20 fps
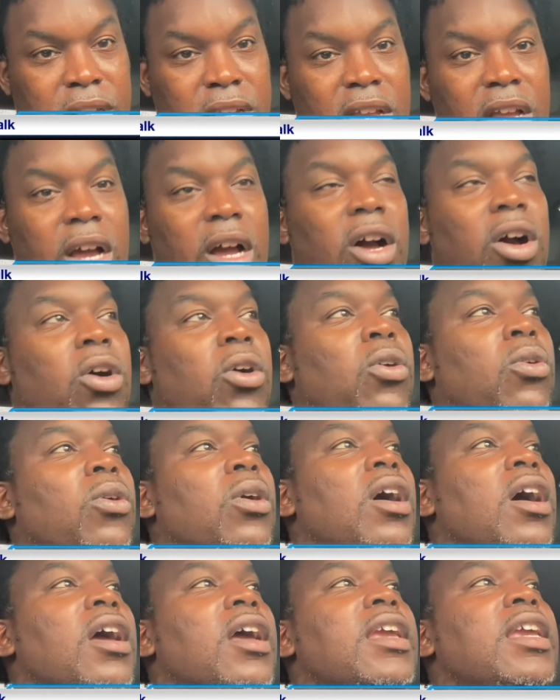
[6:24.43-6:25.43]
Oh,
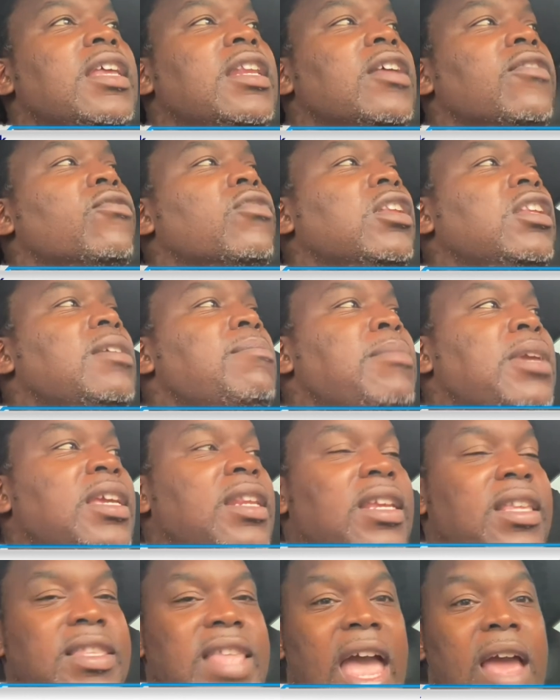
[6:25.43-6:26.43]
he didn't really mean
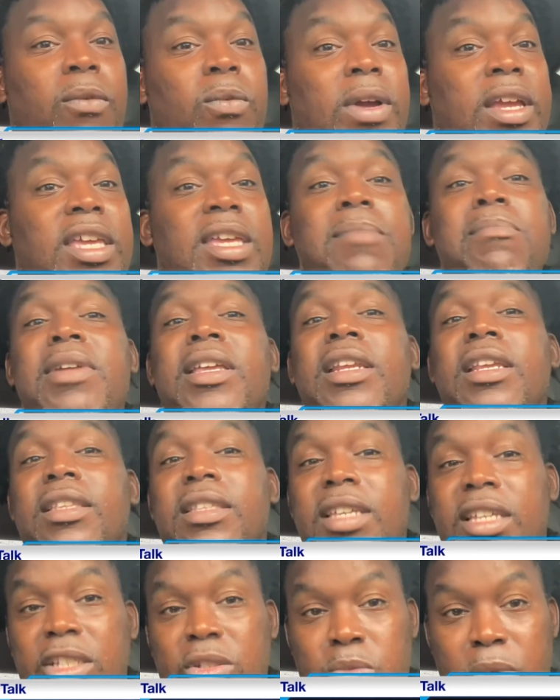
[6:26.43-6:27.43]
it that way. He meant it
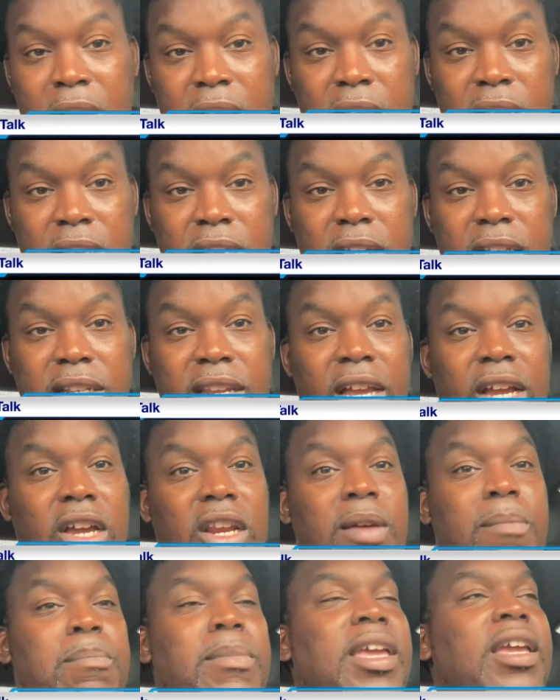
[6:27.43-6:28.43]
this way. They're going
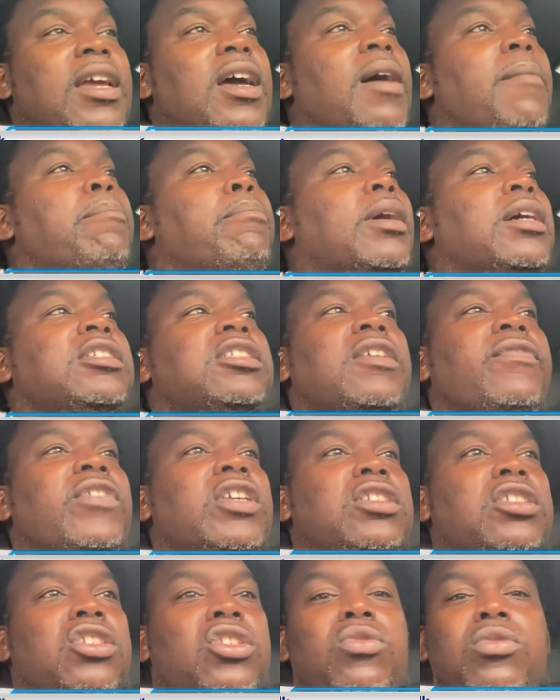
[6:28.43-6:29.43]
to make a bunch of
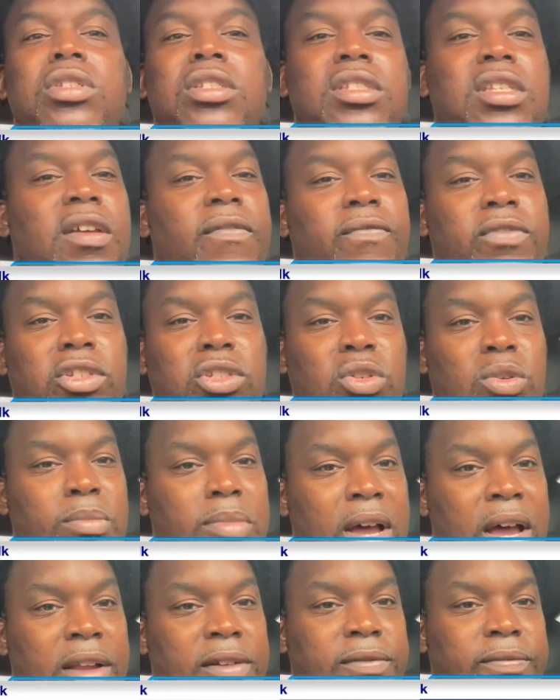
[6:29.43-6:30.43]
excuses up for Joe
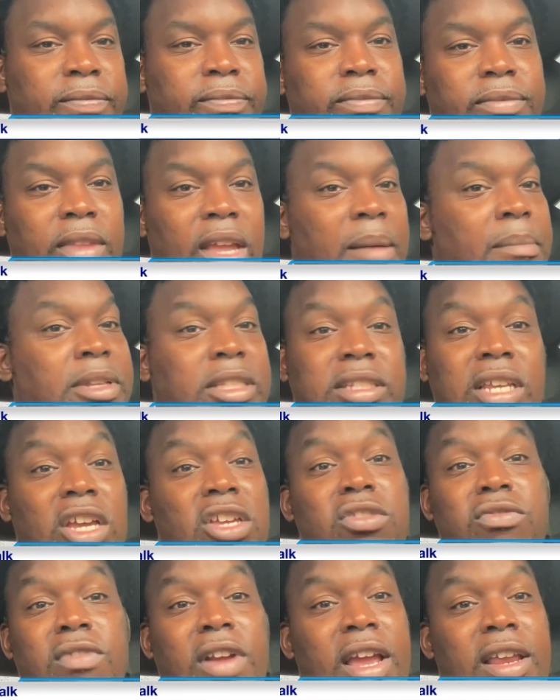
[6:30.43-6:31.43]
Biden. I'm going to tell
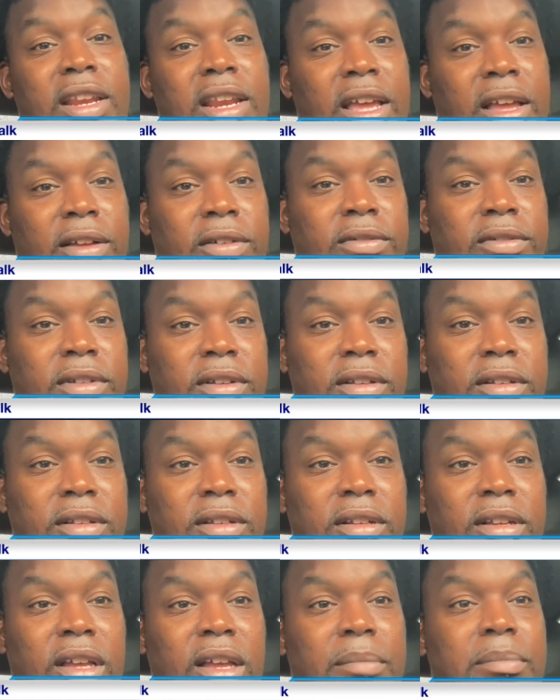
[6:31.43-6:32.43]
you right now.
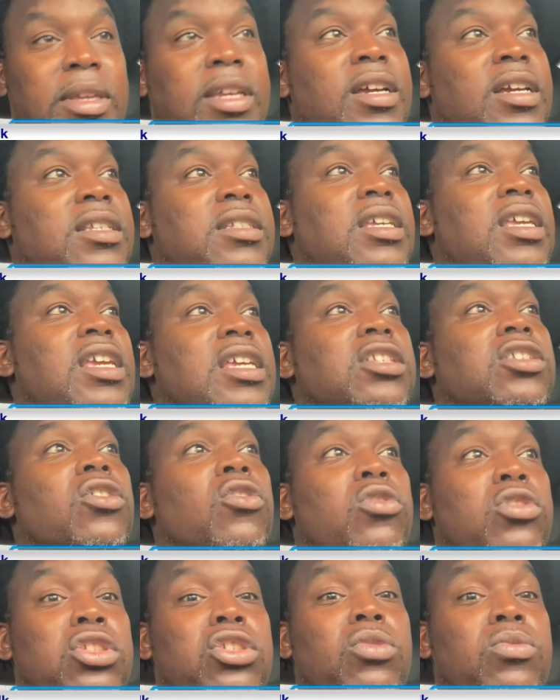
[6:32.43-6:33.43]
Because he's
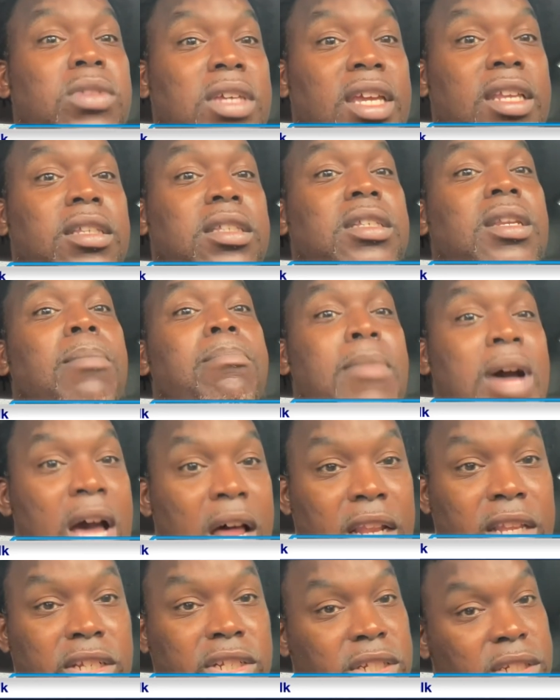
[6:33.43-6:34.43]
going to get
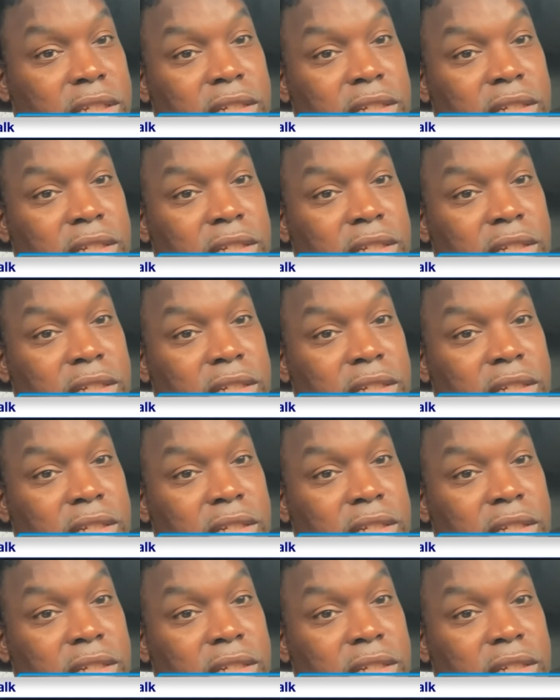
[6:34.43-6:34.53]
demolished.